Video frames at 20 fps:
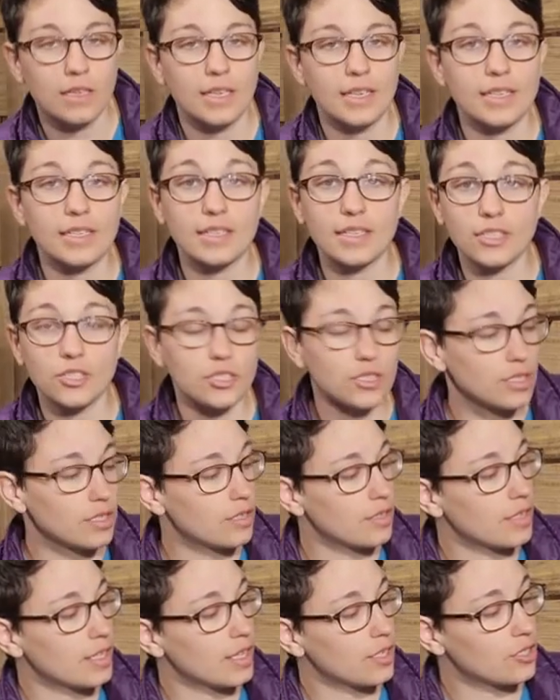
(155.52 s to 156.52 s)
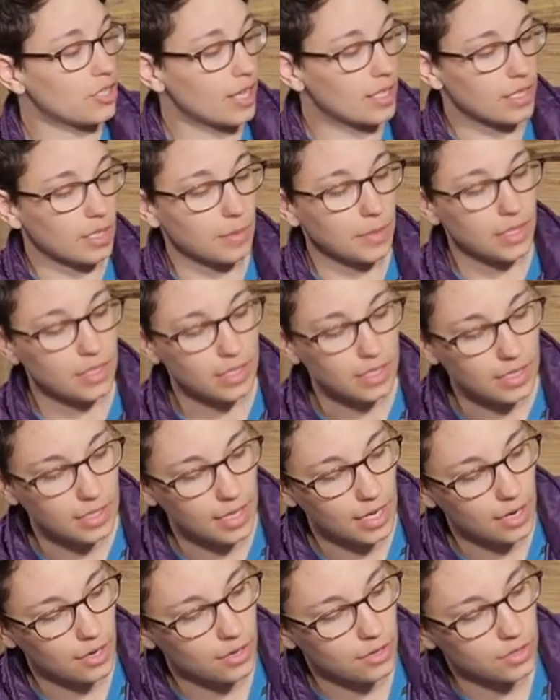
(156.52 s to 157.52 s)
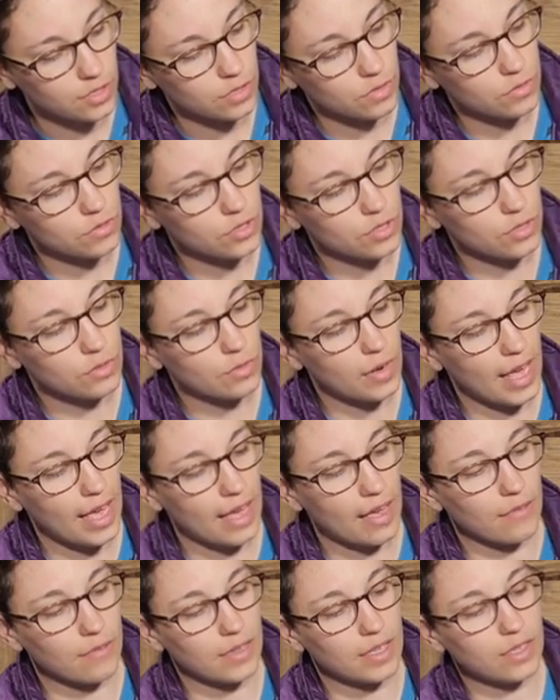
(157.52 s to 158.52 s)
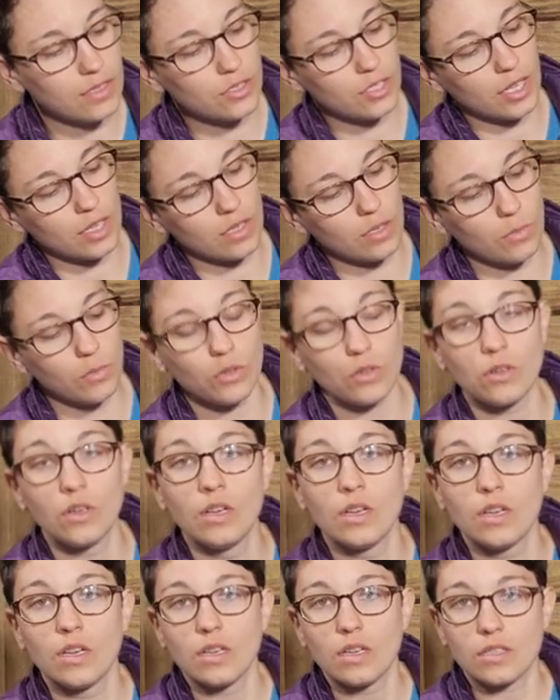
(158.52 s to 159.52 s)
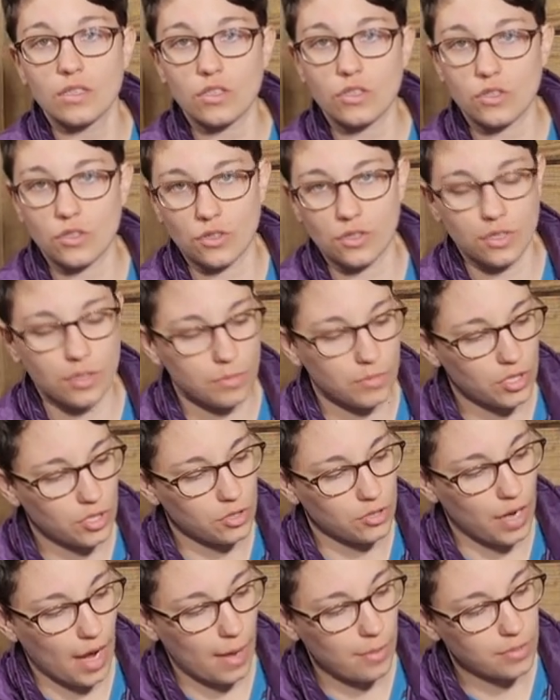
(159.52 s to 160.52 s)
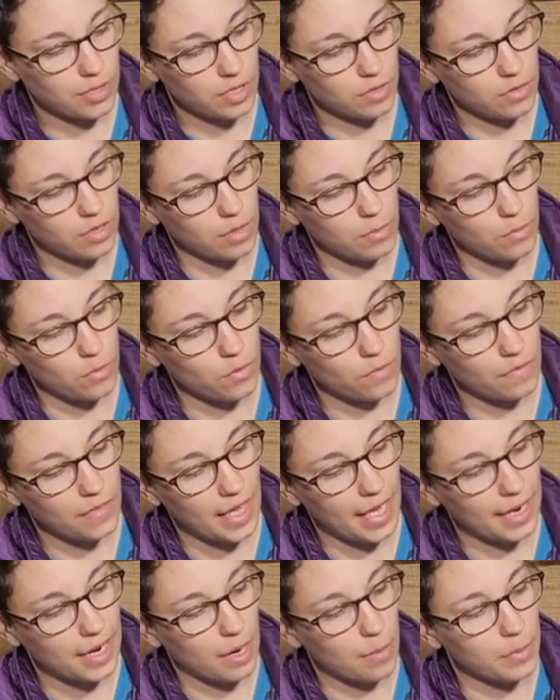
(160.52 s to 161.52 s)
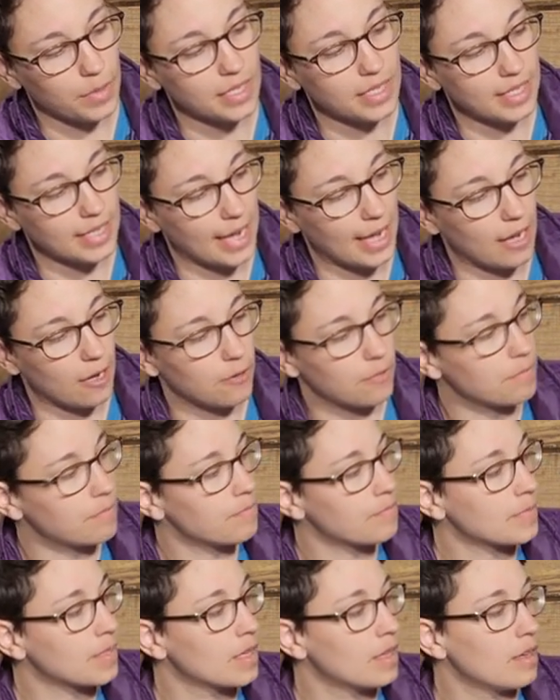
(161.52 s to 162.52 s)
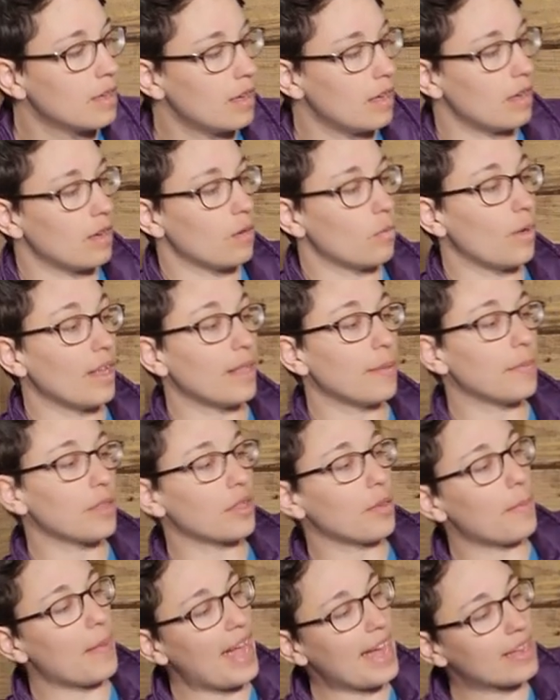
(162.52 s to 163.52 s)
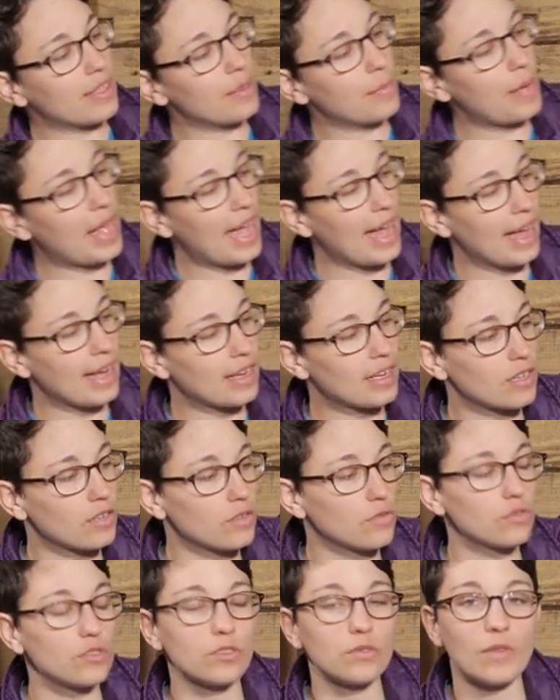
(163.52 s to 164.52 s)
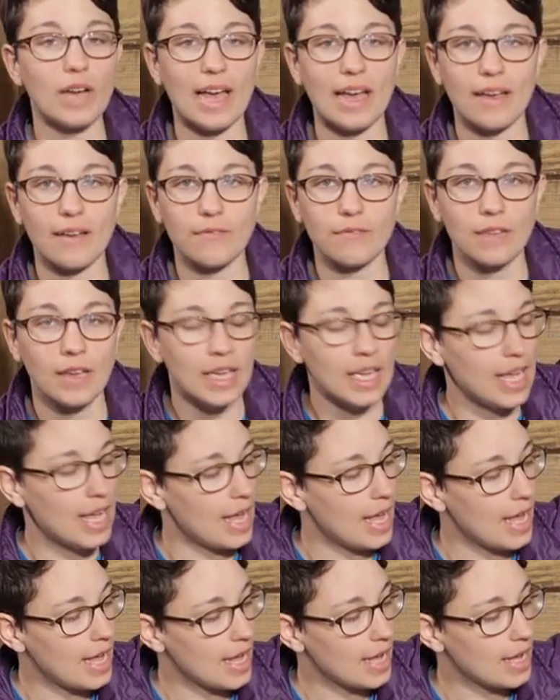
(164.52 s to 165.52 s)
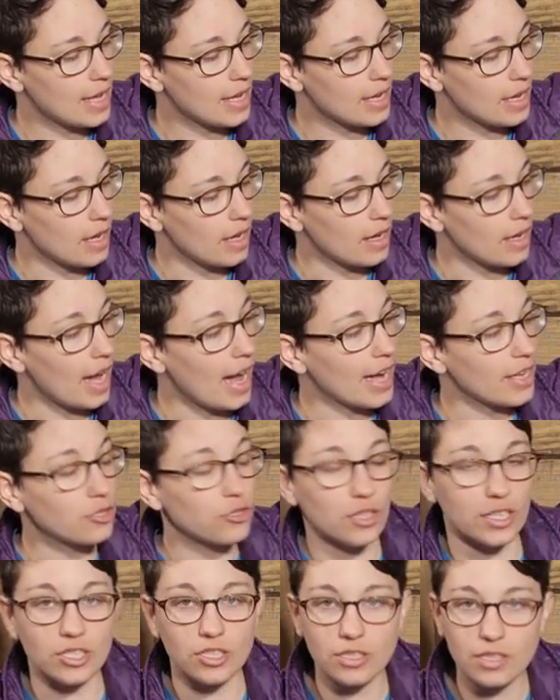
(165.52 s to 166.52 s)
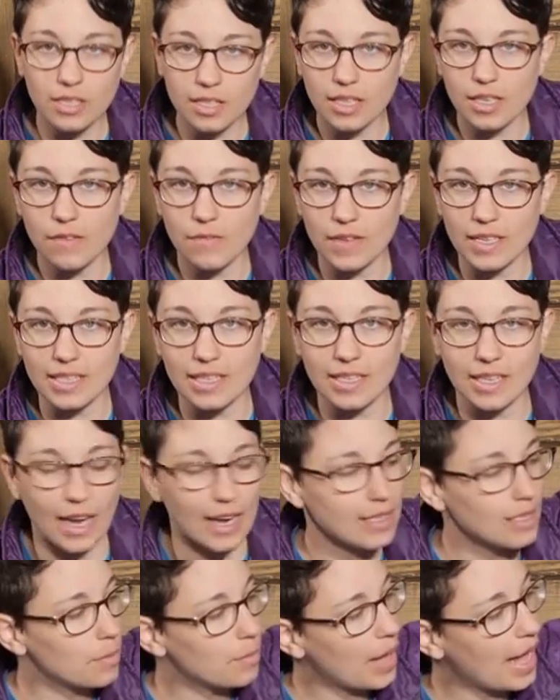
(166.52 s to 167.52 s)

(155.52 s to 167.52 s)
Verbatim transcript: In addition to the adjustability there, you do have an adjustable sternum strap, so you can move that up and down. Uh, while I'm on the back of the pack, you do have a uh, hydration sleeve inside the